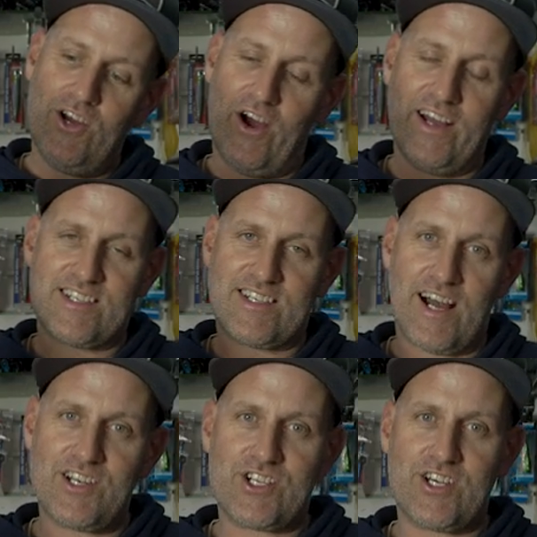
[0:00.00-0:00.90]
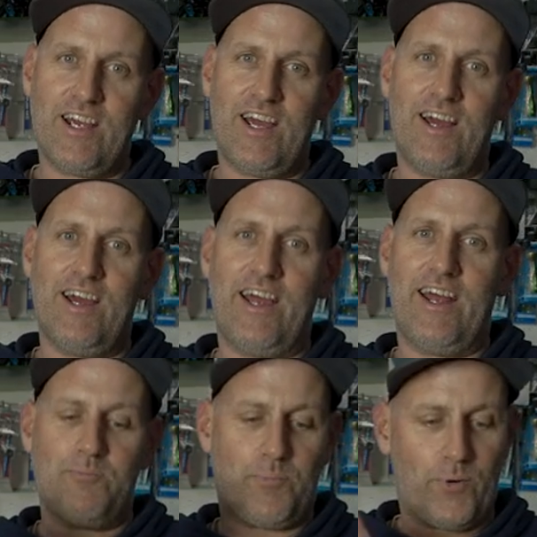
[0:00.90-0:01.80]
I had such
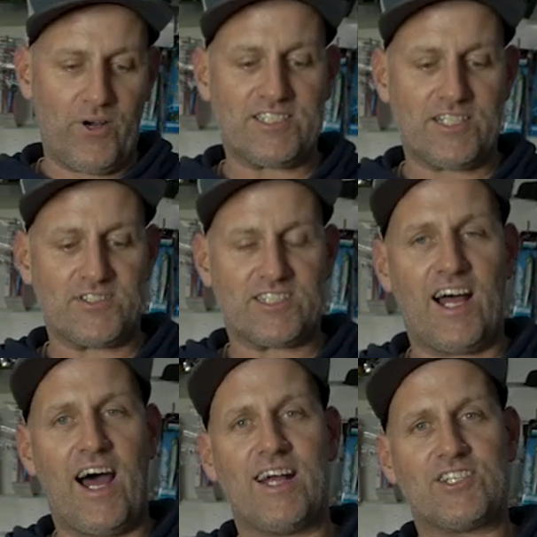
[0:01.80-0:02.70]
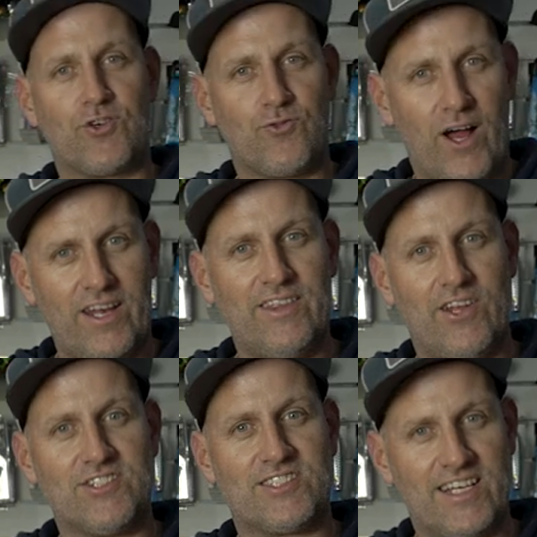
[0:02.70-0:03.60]
an impressive start to running
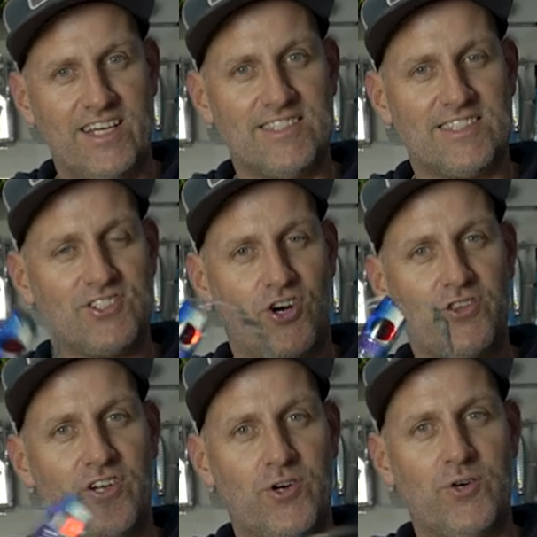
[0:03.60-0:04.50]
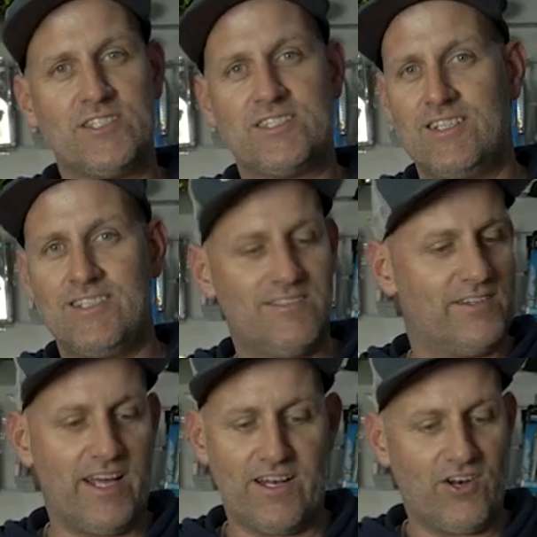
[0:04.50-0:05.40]
those teasers on the lures
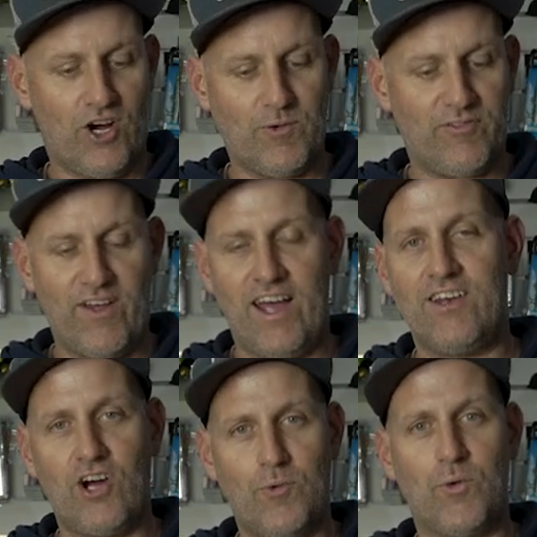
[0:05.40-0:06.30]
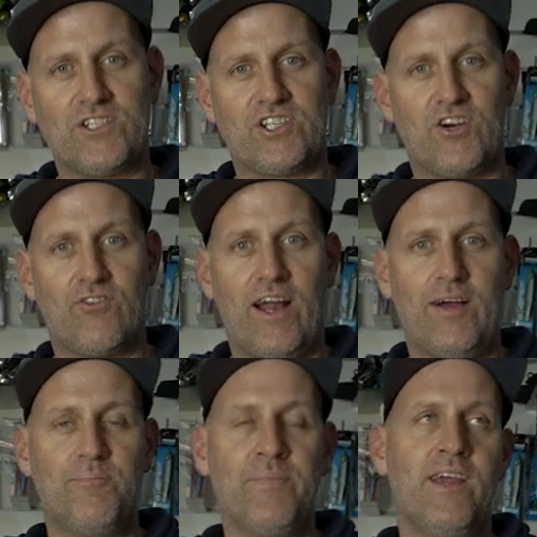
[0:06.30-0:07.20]
that I'm a fan. I'm always going to run
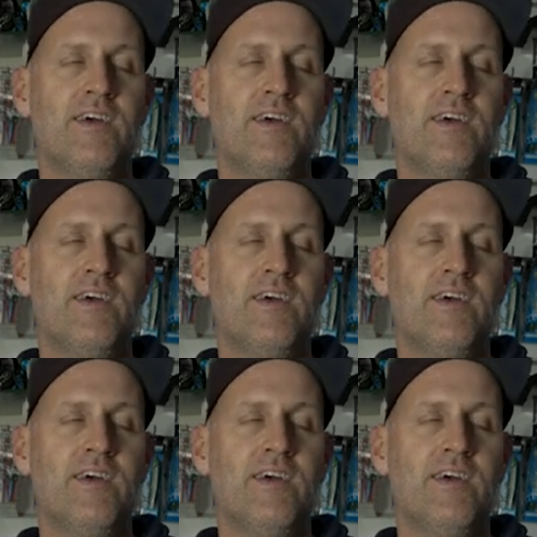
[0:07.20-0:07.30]
them.